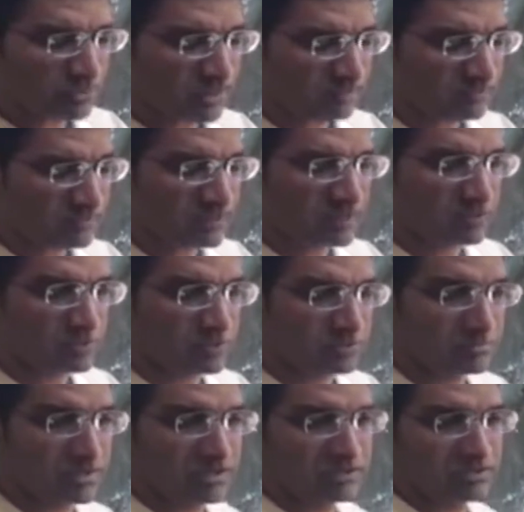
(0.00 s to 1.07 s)
Well, a visit
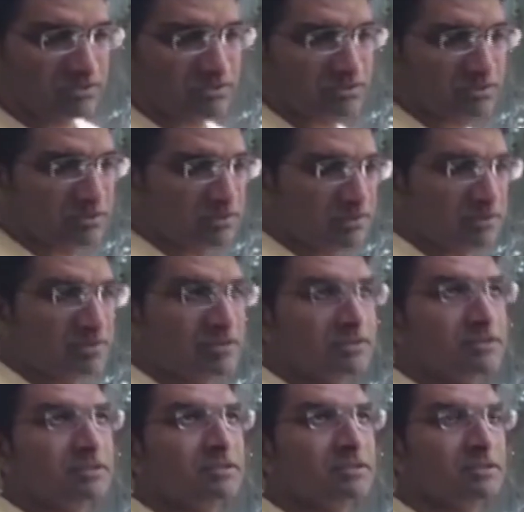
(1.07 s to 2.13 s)
to La Ville Reserve
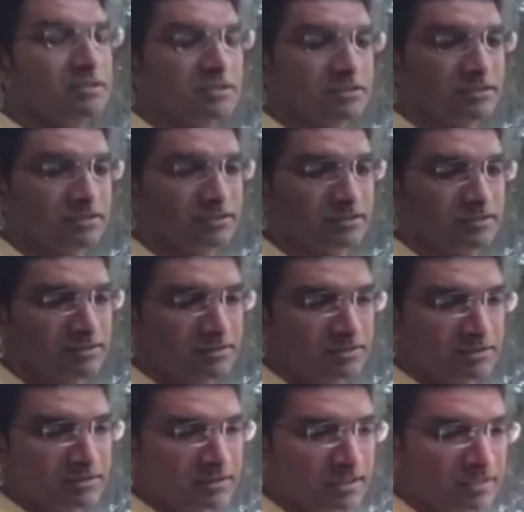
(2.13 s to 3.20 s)
de Mascarenhas
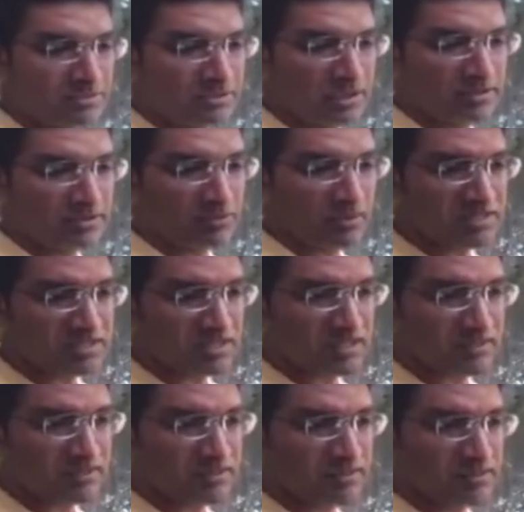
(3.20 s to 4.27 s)
should be added to
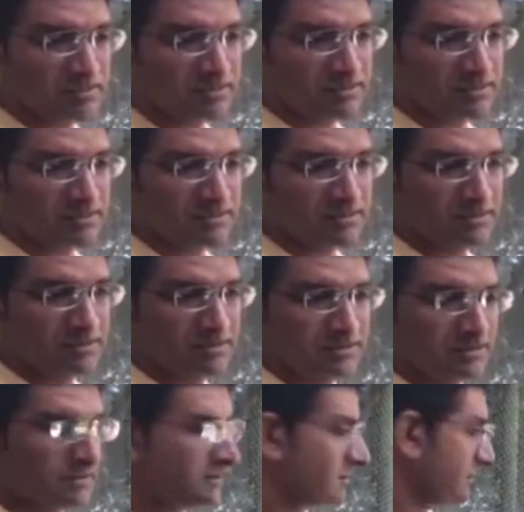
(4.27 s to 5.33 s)
your
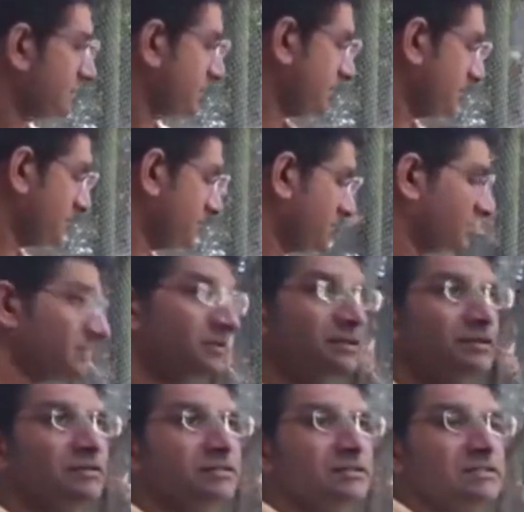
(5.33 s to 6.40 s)
itinerary. It's home to
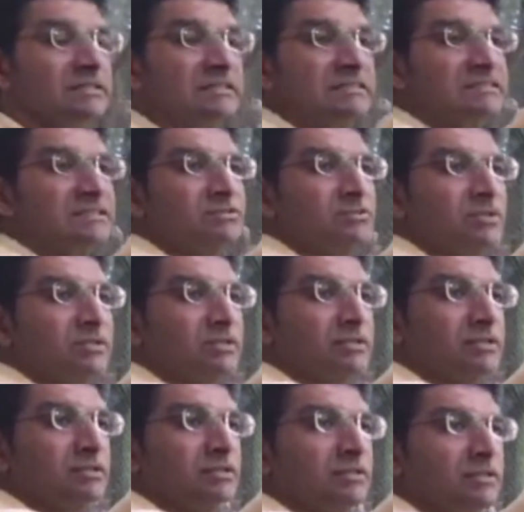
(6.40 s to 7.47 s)
Mauritian fruit
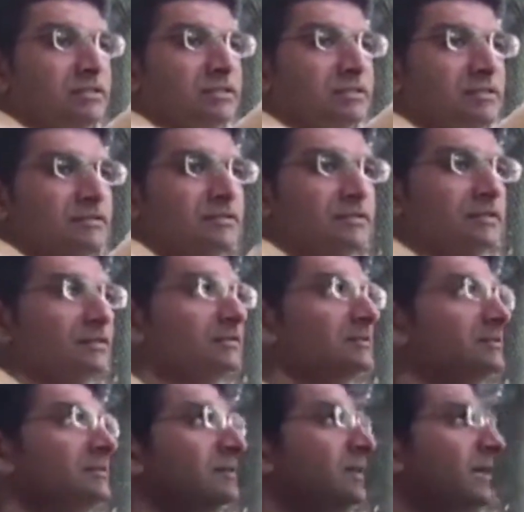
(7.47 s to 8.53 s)
bats who love
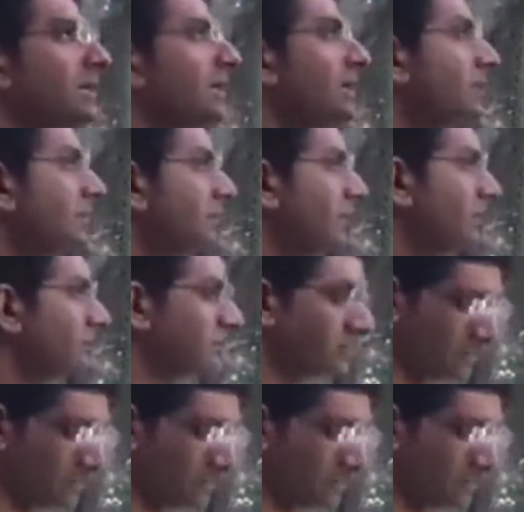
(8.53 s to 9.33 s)
being fed,